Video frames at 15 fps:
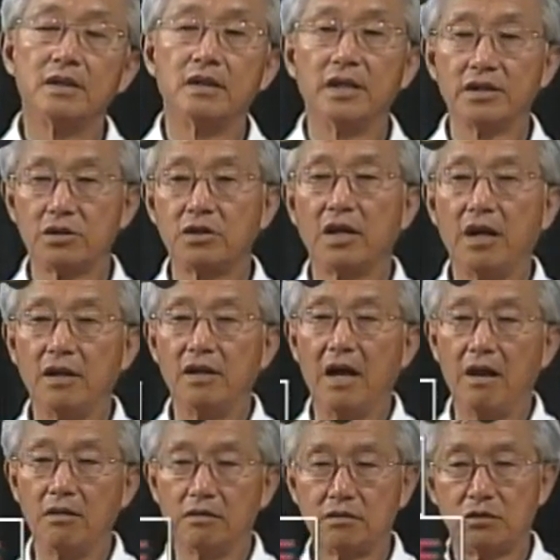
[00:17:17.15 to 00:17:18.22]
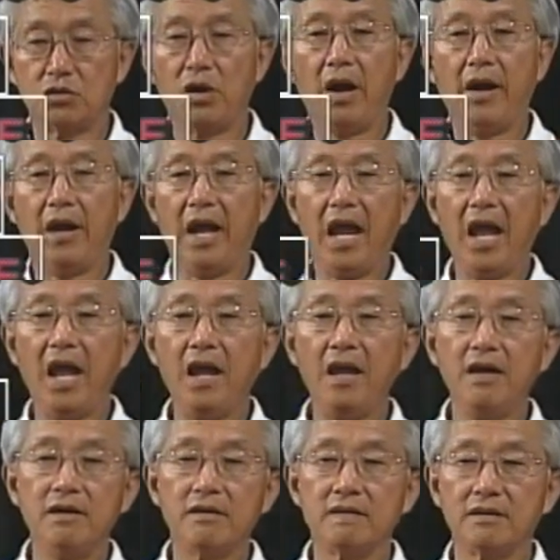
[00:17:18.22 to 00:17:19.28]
Let's say now, try A,